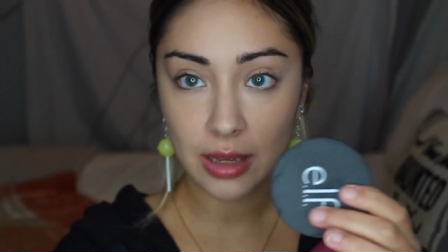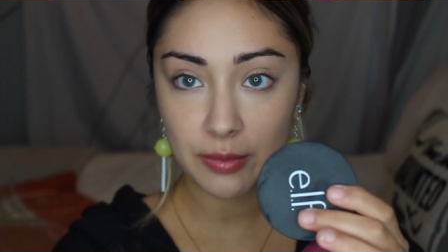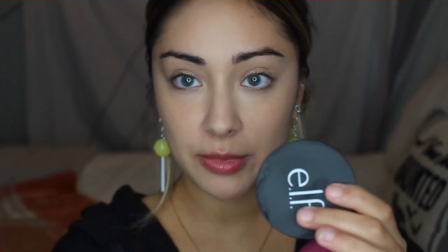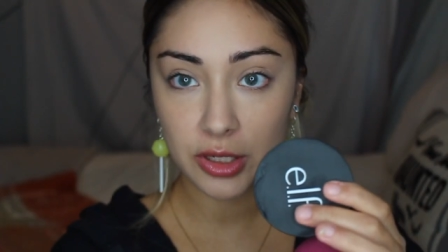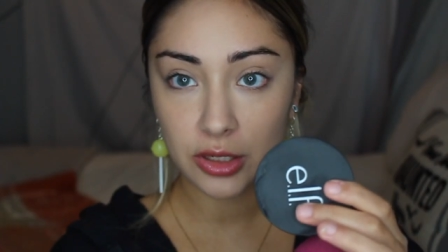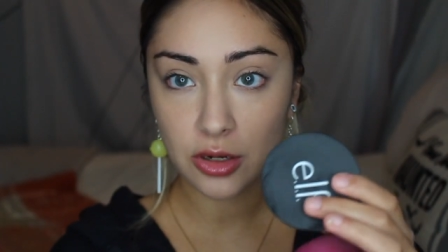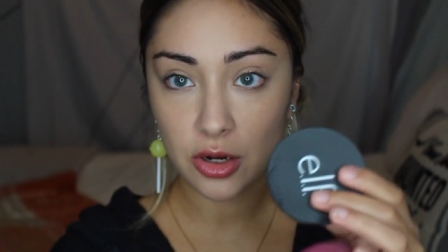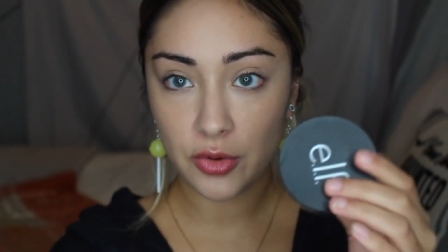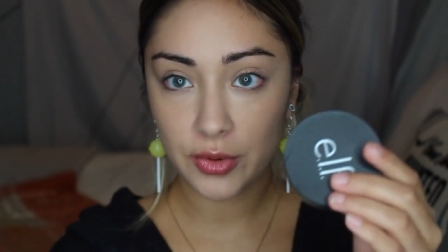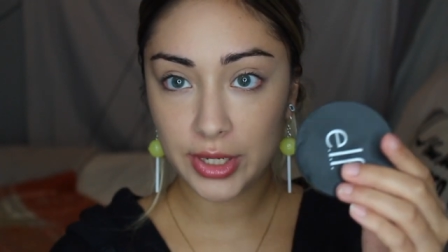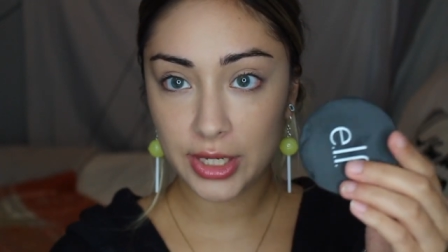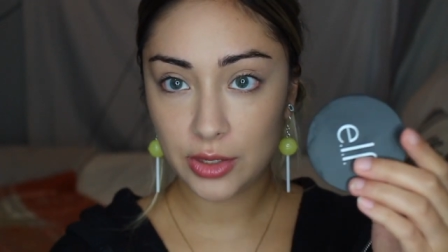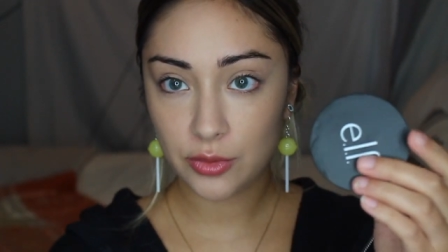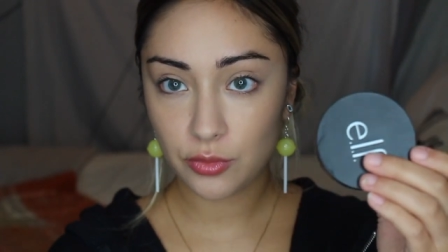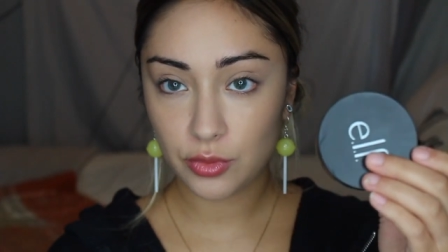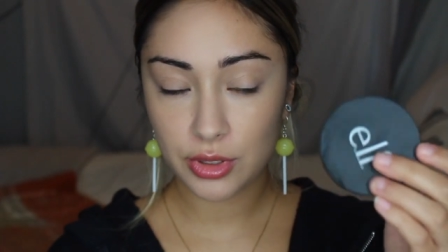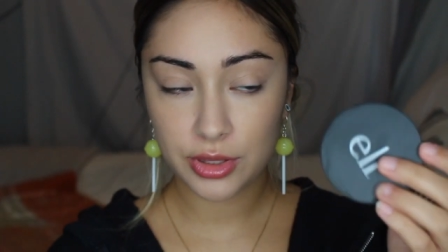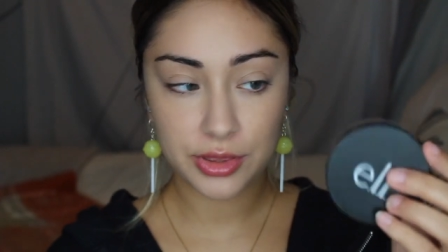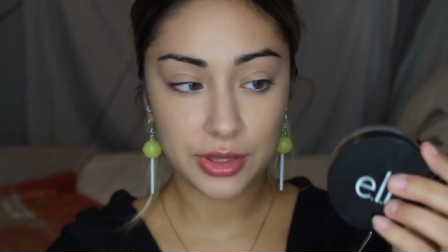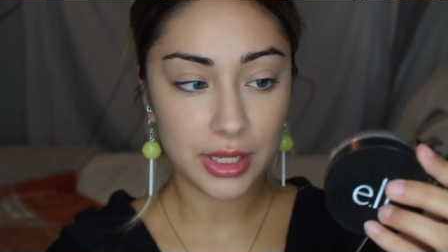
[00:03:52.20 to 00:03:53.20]
I'm gonna go in
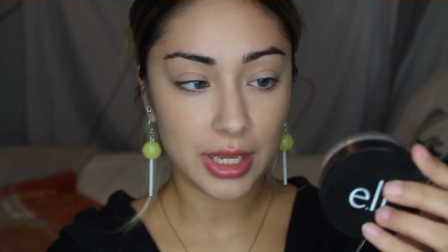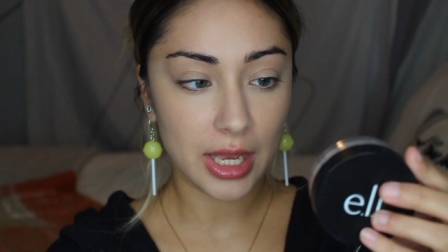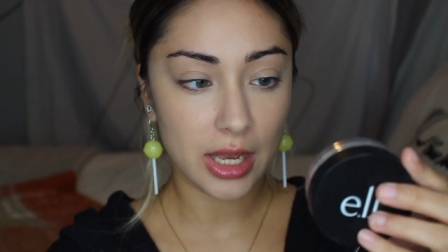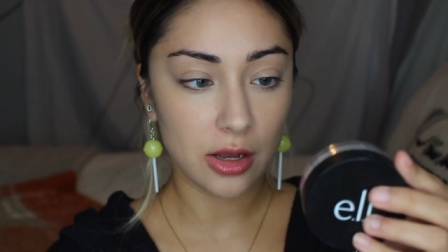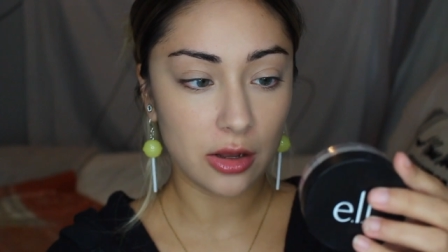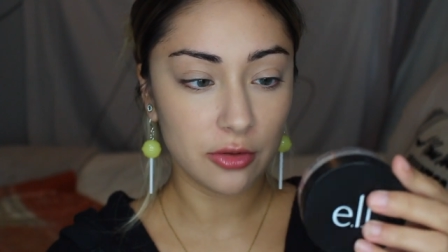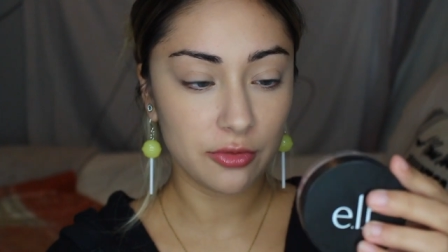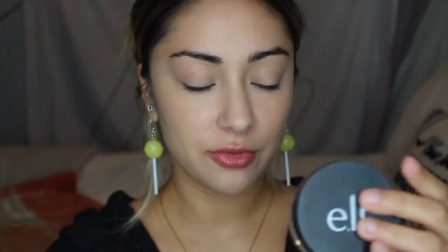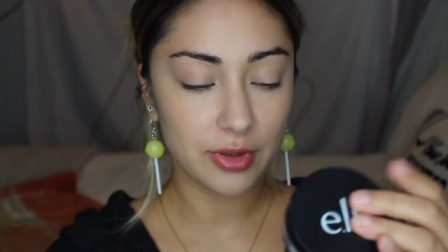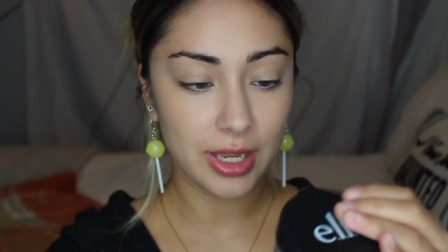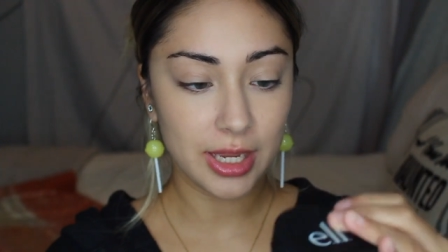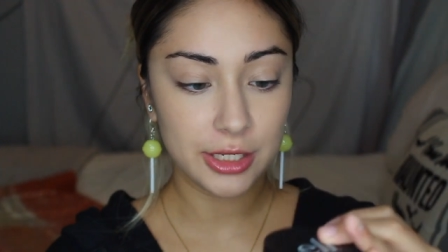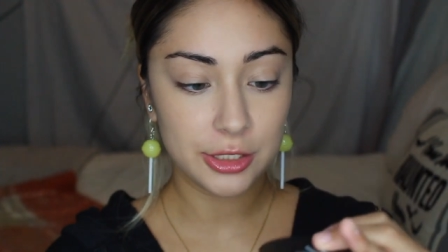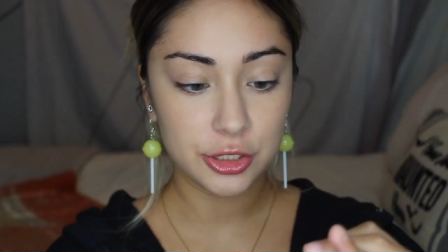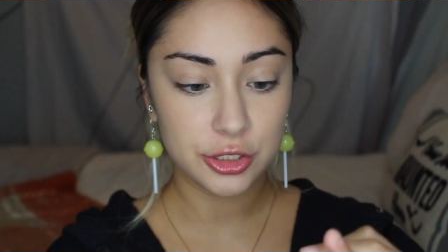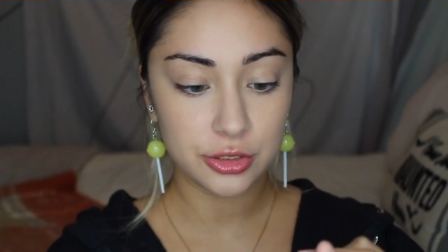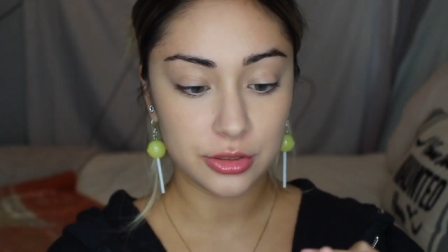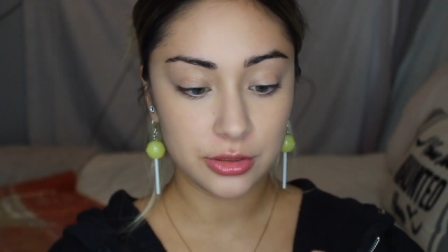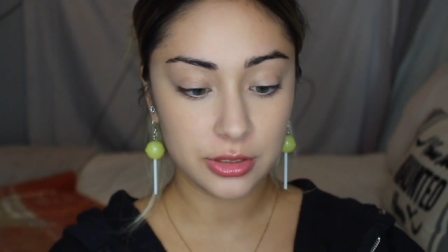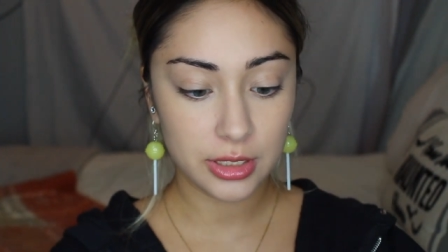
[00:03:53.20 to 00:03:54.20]
with the e.l.f.
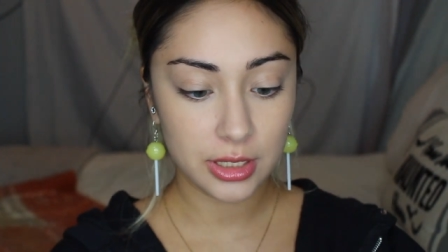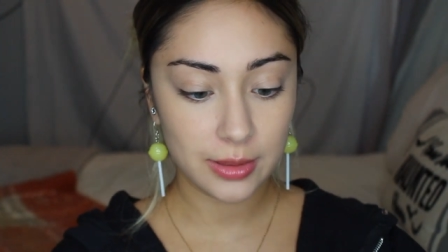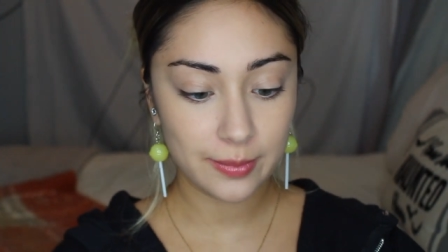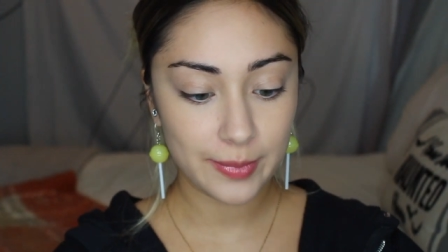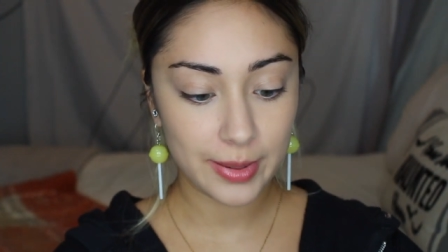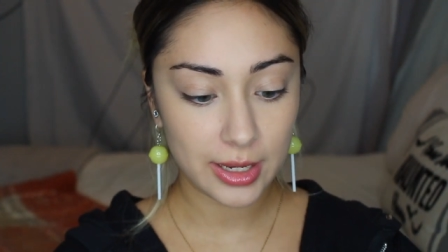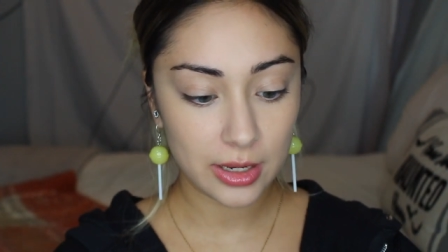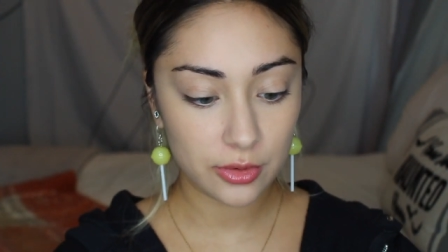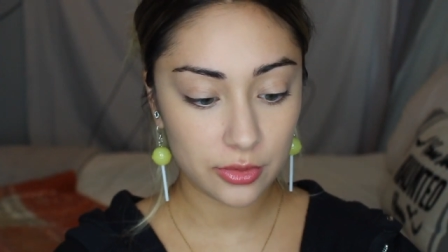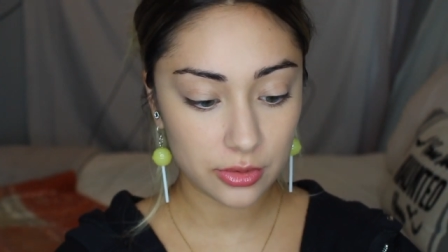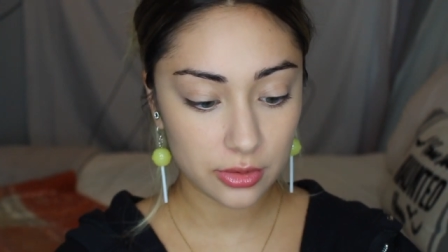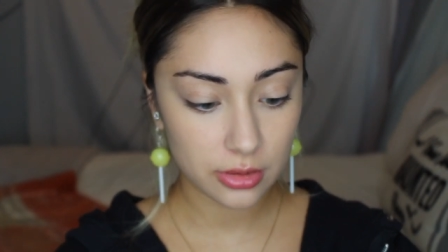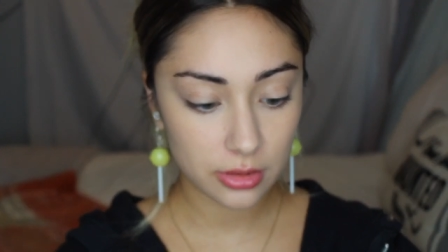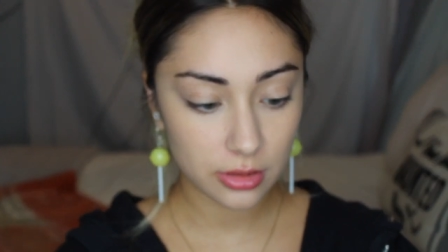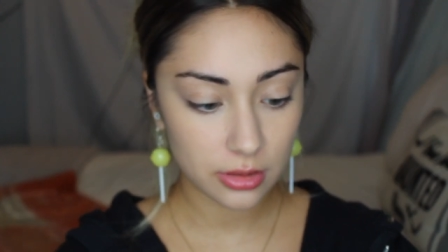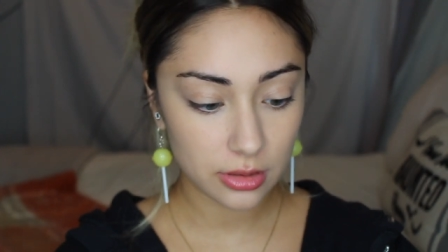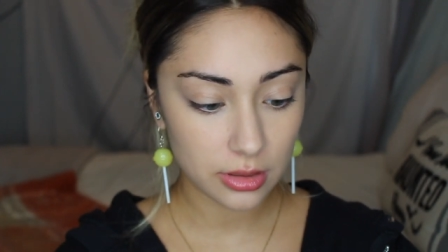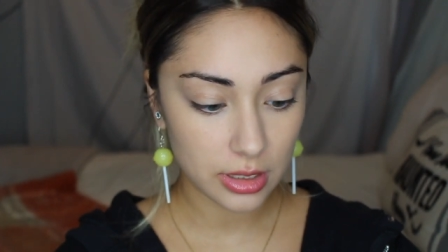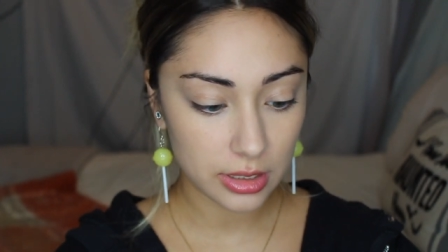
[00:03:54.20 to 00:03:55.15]
HD powder.